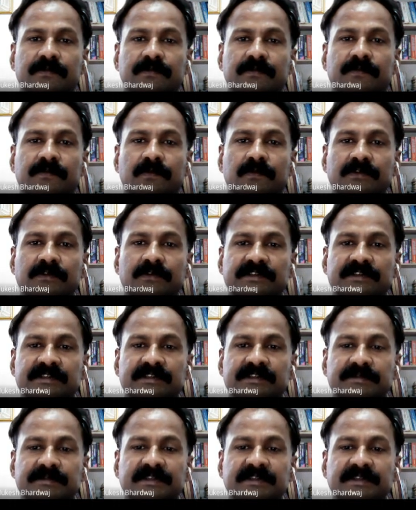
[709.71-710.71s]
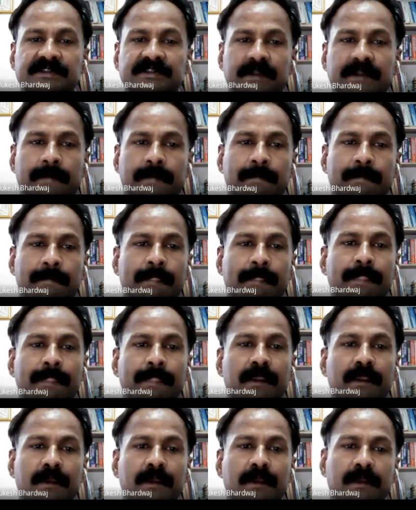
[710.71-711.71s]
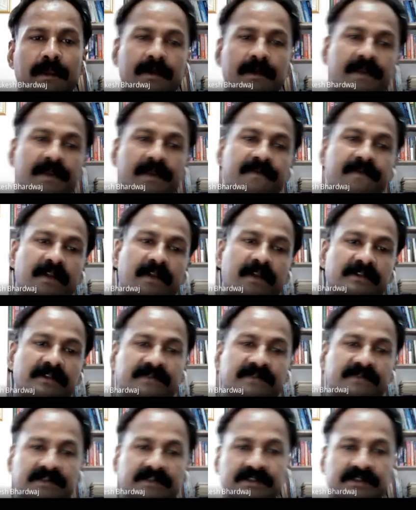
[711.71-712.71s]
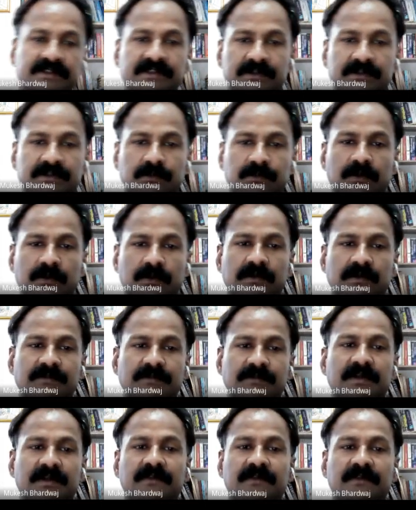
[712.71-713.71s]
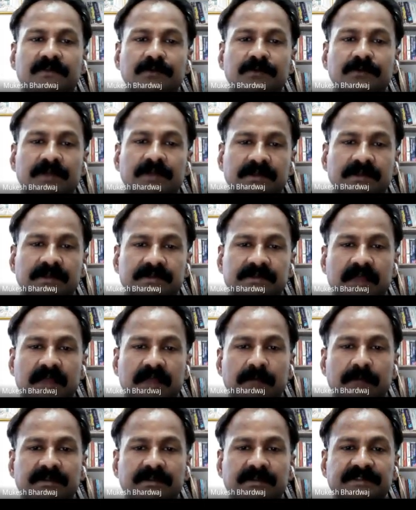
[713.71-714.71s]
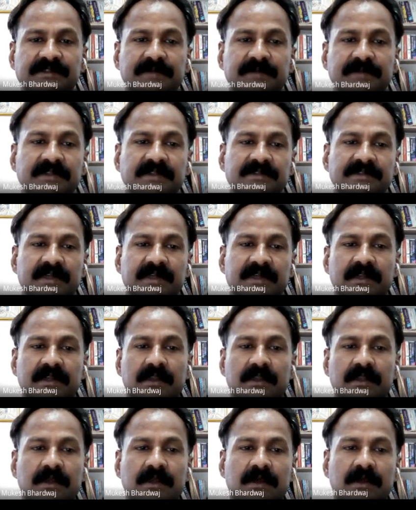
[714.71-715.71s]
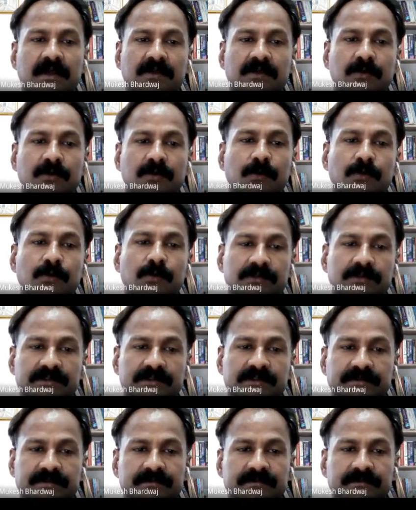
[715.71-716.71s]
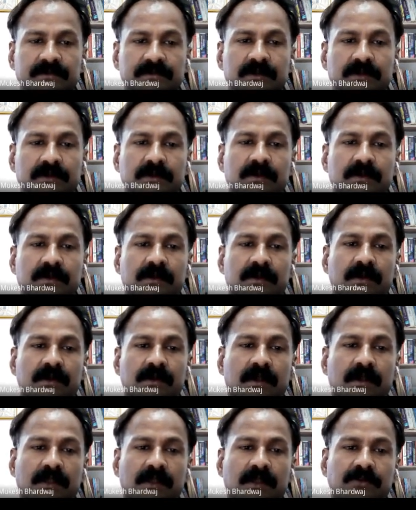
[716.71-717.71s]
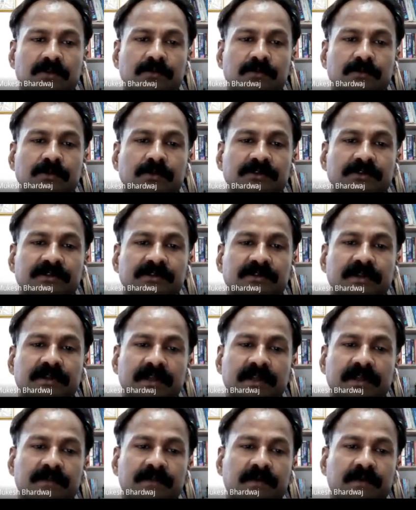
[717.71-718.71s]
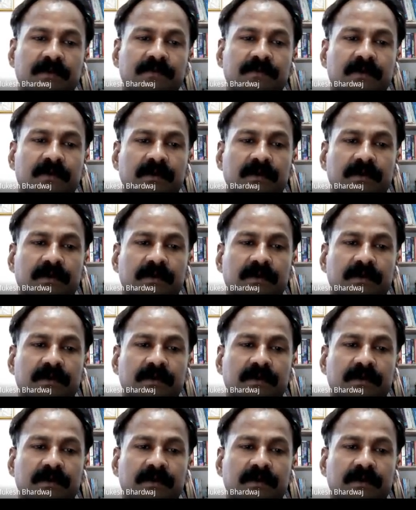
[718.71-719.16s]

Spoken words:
460 BC, a Greek philosopher, suggested the world was made of two things: empty space and atomos. Atomos, Greek word for